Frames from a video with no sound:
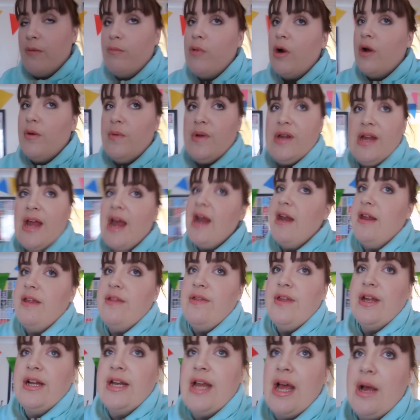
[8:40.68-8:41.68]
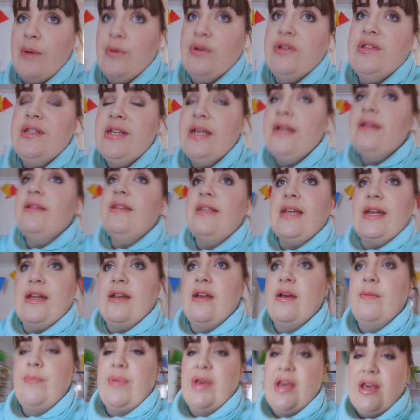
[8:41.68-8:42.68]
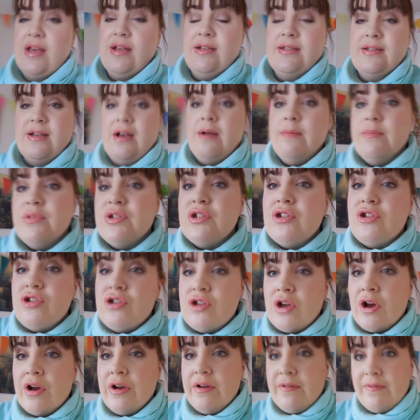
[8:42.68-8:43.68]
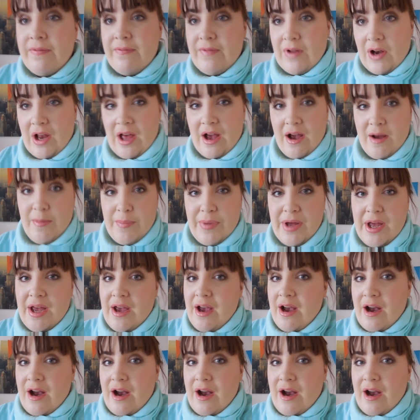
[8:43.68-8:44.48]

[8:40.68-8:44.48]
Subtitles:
I won't eat anything now until dinner because I'm so full up.